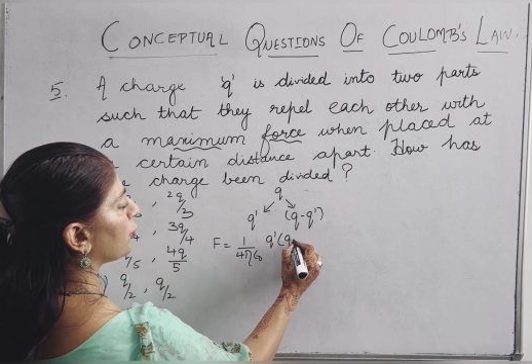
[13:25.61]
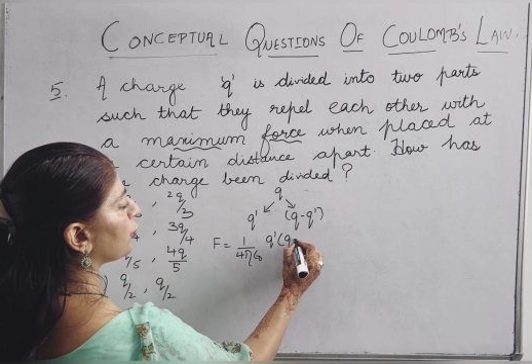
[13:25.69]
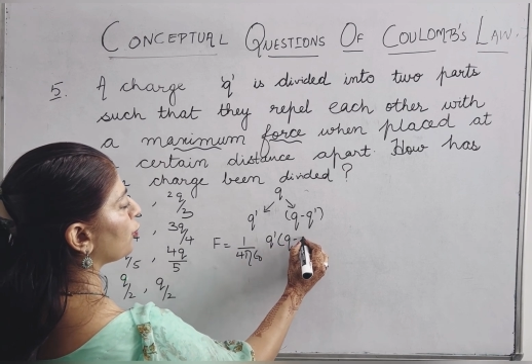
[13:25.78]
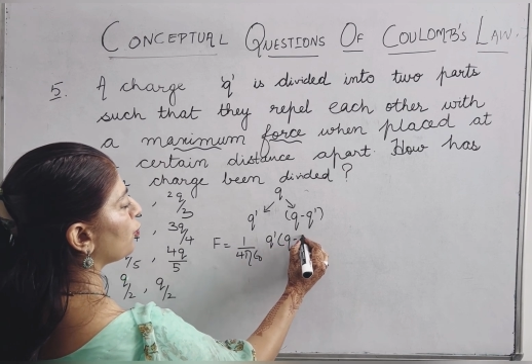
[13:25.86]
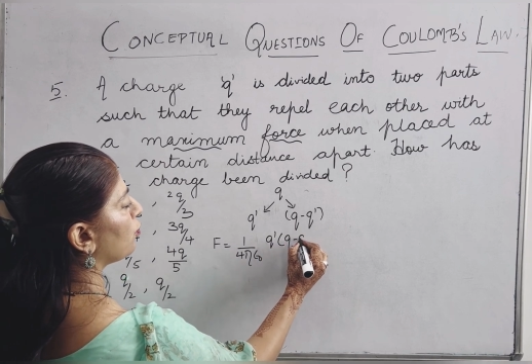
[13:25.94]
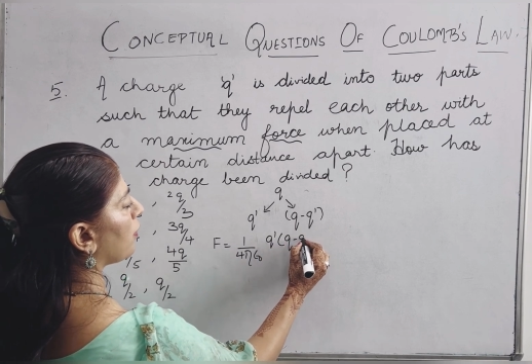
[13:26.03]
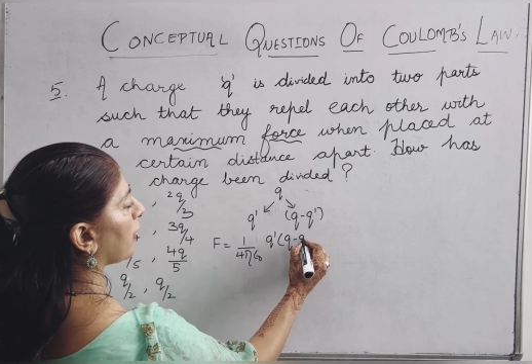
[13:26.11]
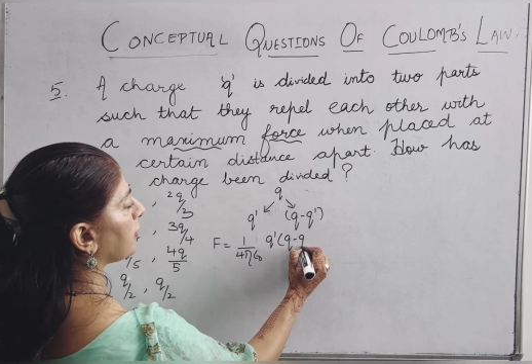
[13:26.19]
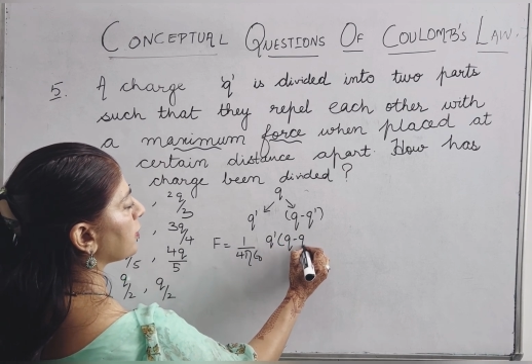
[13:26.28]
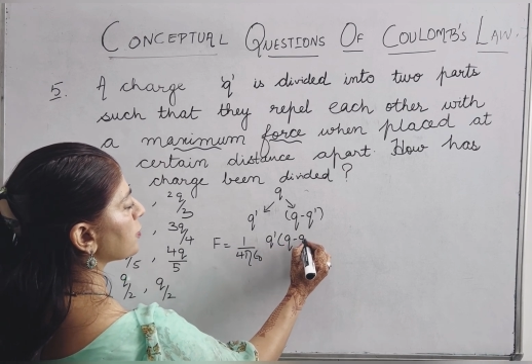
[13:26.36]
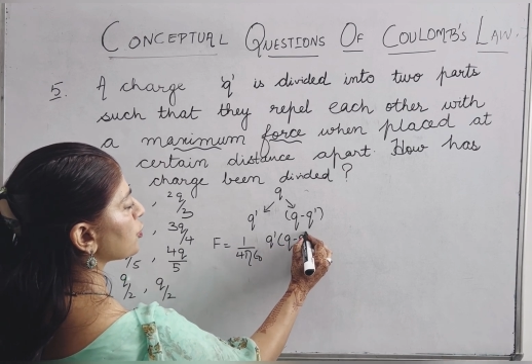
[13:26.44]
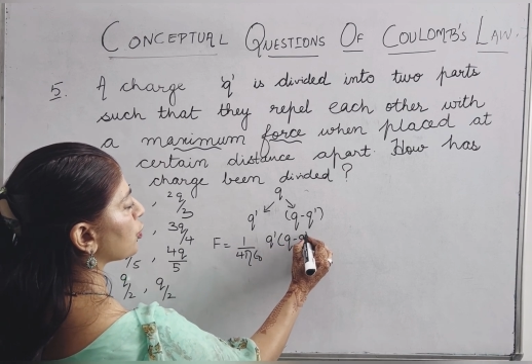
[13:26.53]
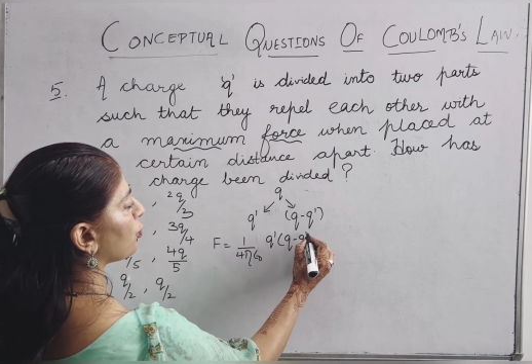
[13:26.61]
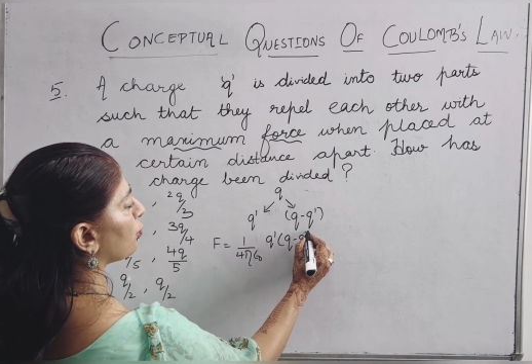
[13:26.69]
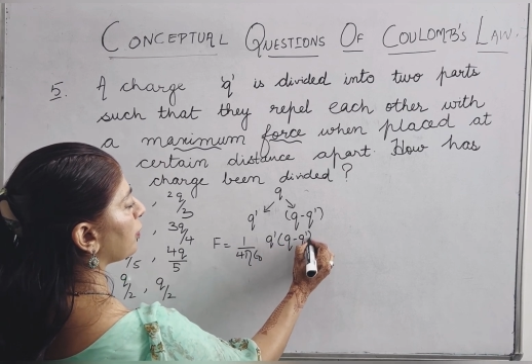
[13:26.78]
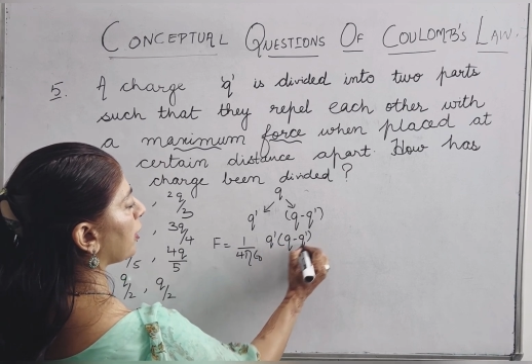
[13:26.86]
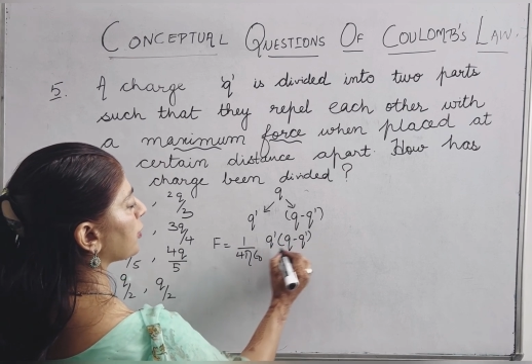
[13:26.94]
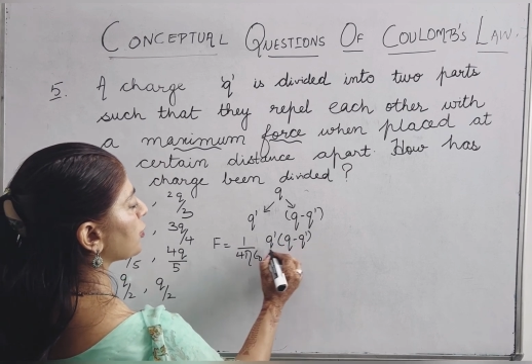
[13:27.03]
Q minus Q
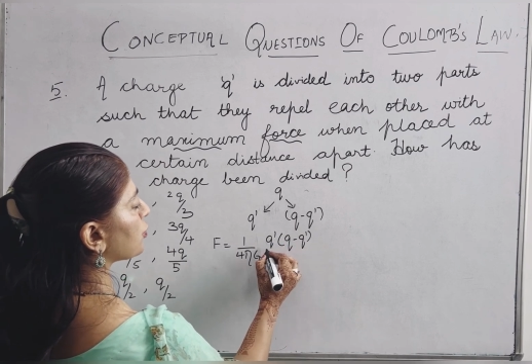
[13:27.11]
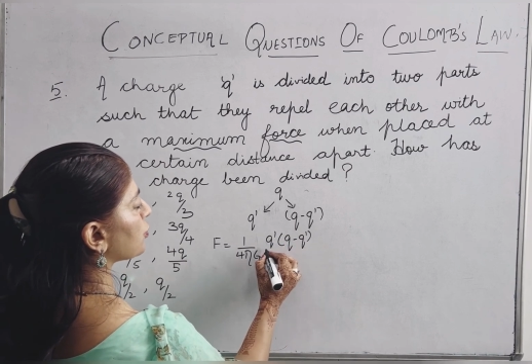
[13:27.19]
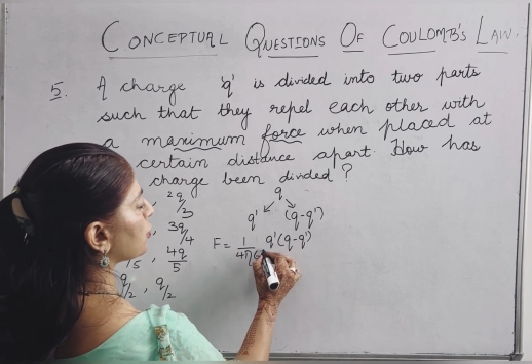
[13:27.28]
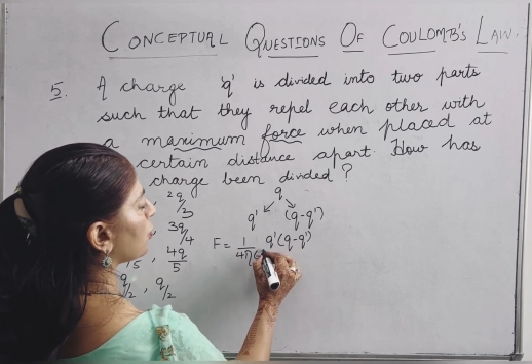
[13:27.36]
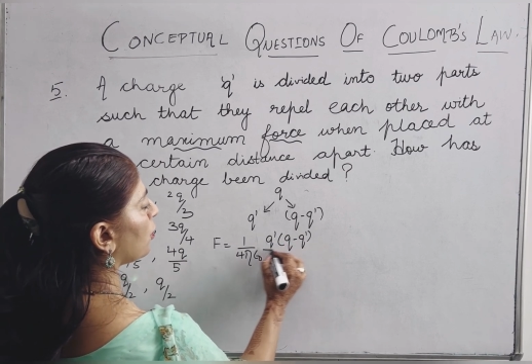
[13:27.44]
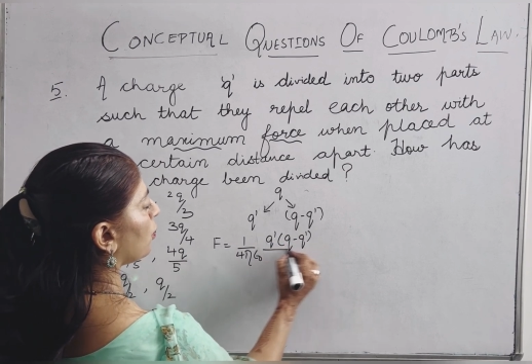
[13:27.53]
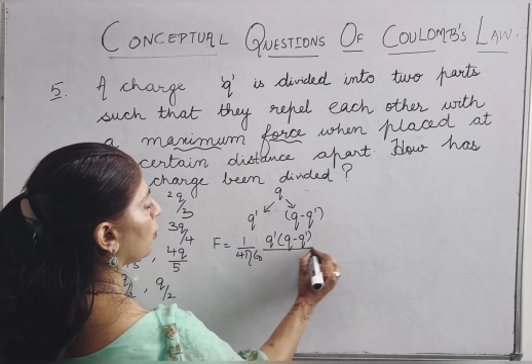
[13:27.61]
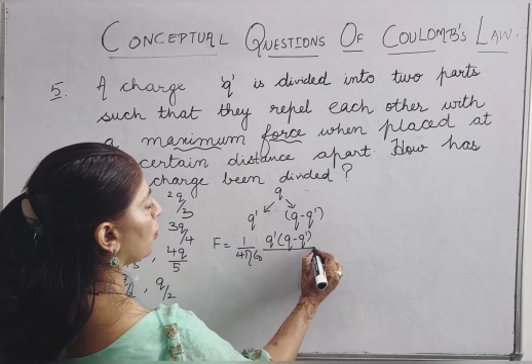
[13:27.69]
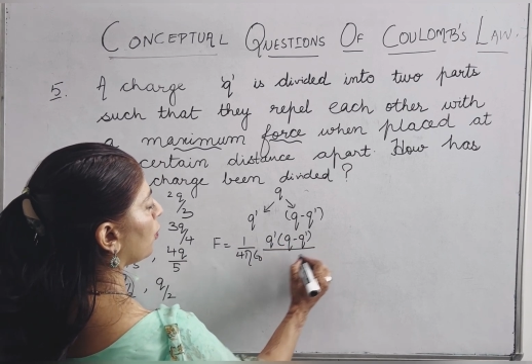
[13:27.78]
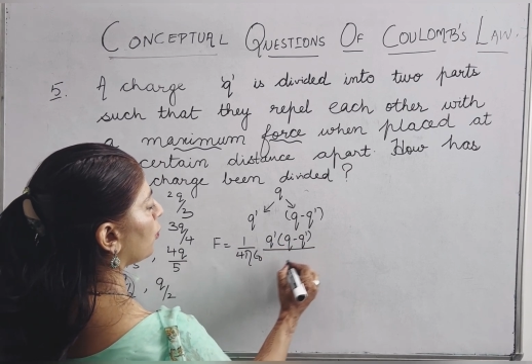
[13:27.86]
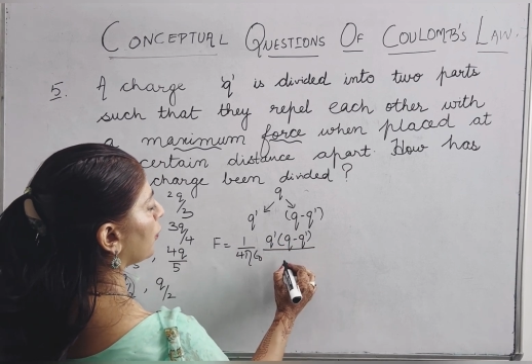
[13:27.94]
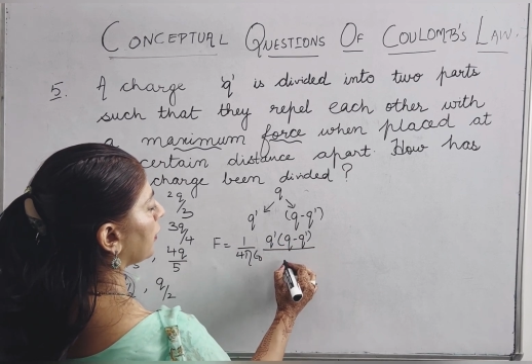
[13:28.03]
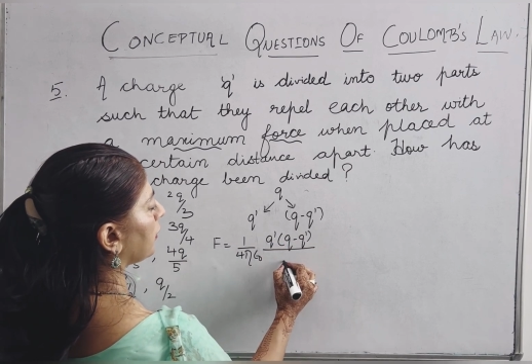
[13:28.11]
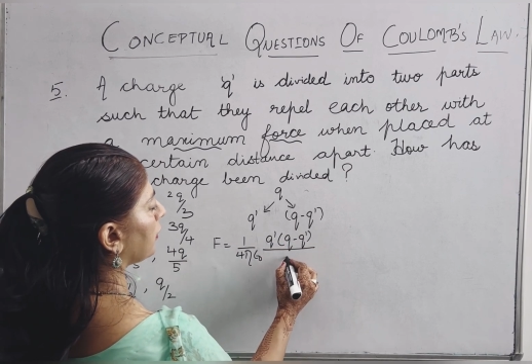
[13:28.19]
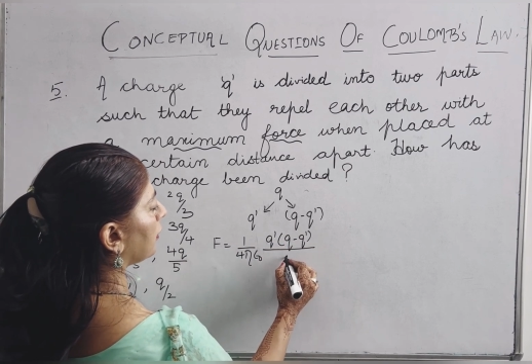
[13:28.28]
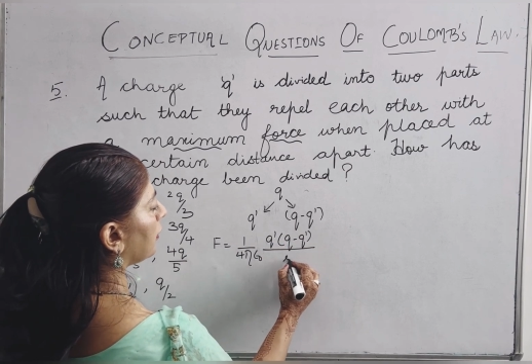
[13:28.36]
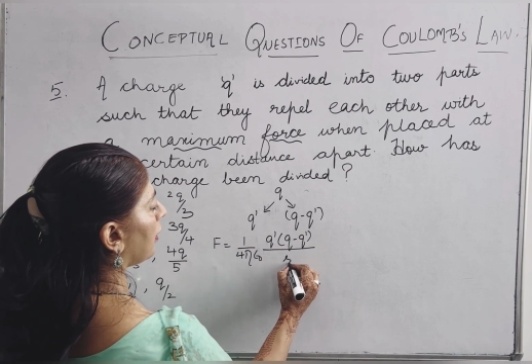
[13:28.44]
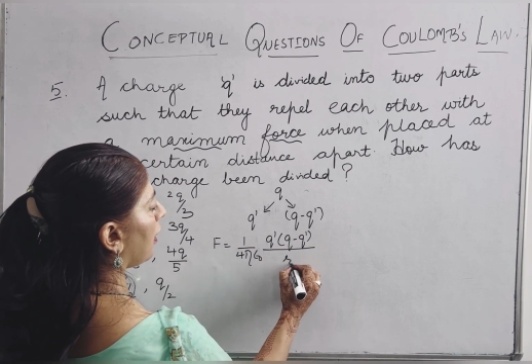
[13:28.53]
dash over
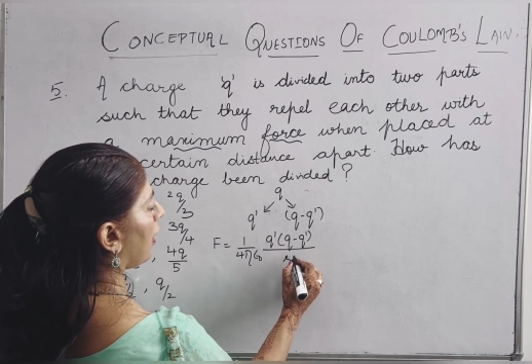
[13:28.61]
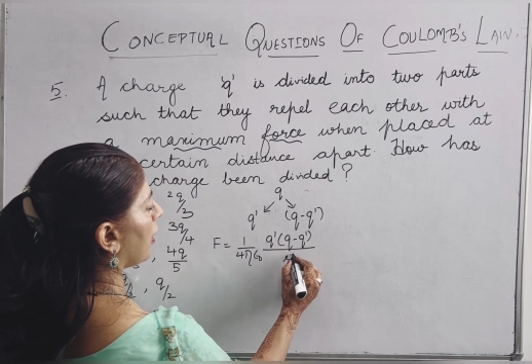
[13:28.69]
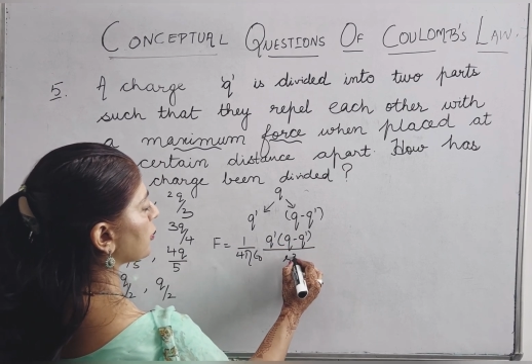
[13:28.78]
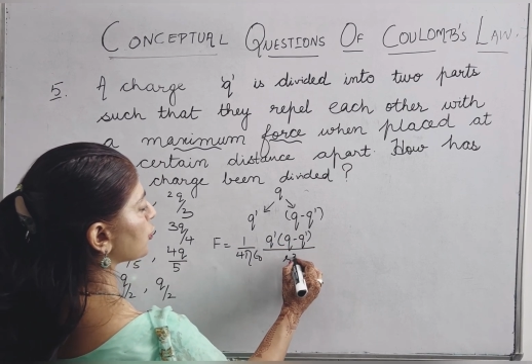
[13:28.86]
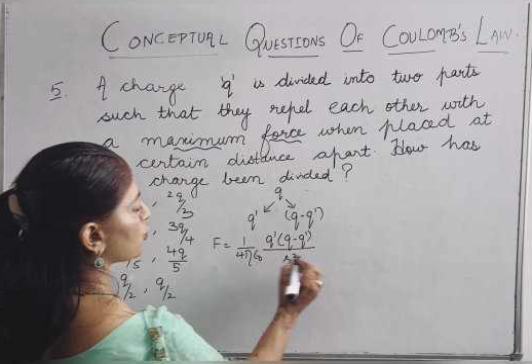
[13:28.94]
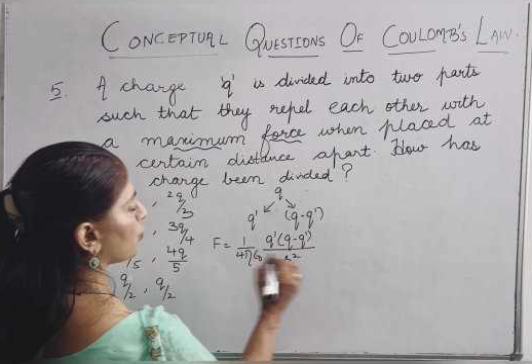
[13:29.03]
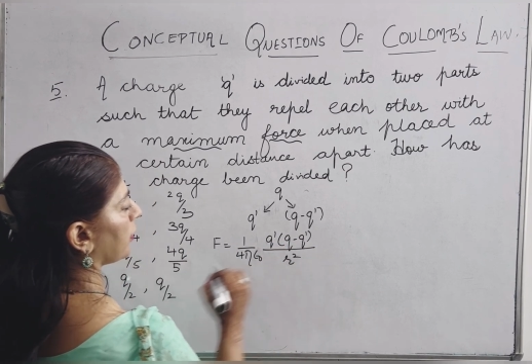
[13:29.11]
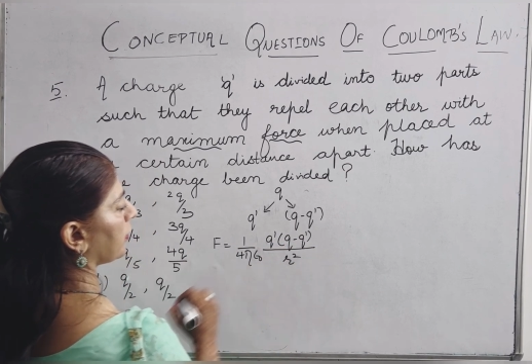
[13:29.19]
R square,